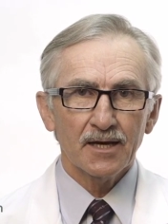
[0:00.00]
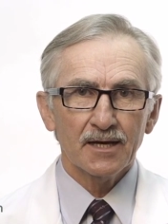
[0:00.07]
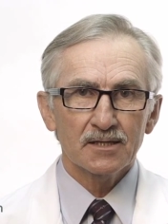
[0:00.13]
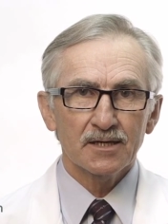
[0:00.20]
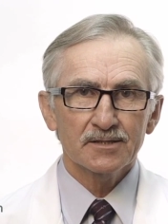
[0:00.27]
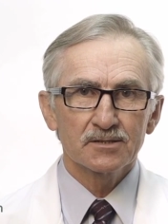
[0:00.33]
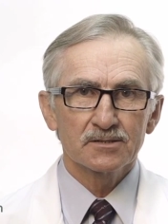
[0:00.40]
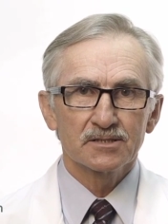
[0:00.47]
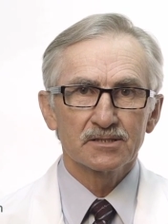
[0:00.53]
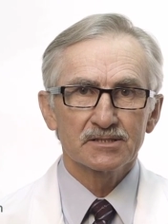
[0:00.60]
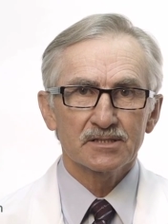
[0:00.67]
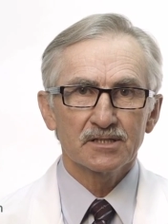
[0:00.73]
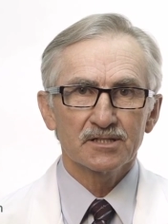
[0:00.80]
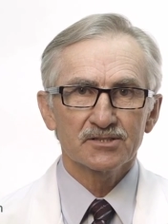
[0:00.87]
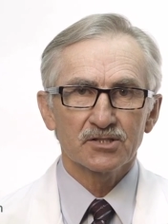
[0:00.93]
I'd like to
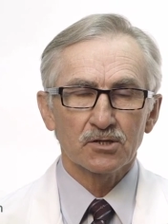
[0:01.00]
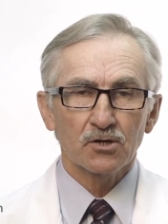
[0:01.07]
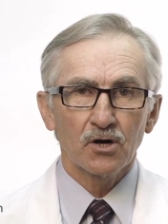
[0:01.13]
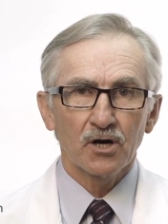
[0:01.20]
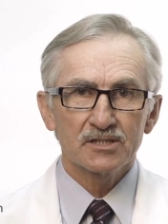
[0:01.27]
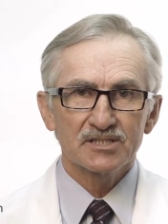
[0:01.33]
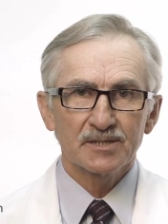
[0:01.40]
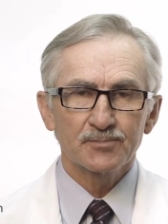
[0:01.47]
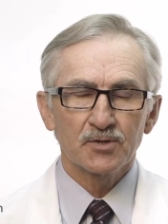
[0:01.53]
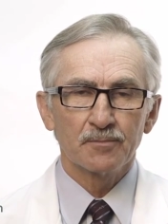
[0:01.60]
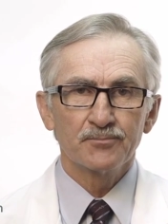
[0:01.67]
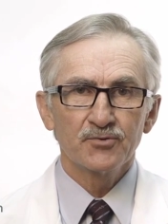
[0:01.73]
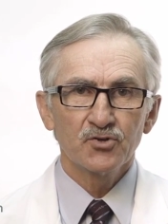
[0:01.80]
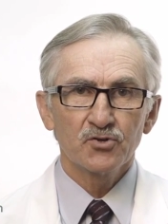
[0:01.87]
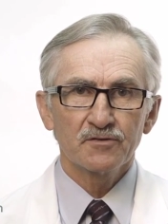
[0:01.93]
discuss the concept
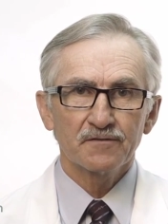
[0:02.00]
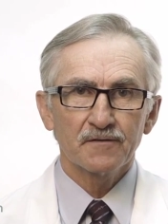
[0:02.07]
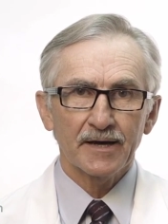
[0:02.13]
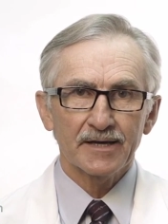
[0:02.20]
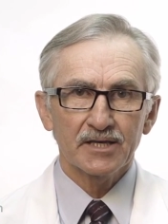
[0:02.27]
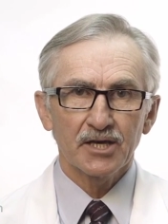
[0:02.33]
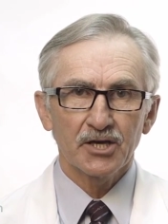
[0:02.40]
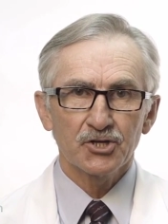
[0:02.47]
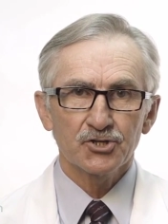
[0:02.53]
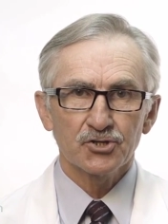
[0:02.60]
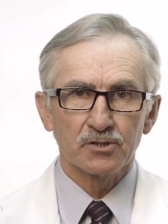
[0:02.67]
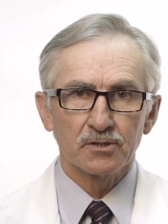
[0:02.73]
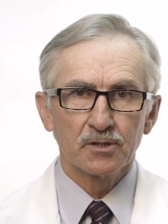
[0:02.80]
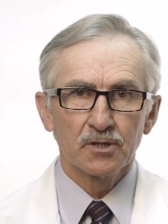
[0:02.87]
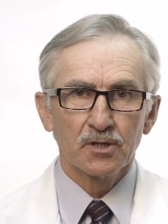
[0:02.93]
of
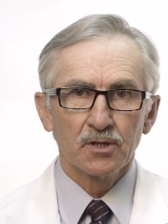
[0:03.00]
beautification.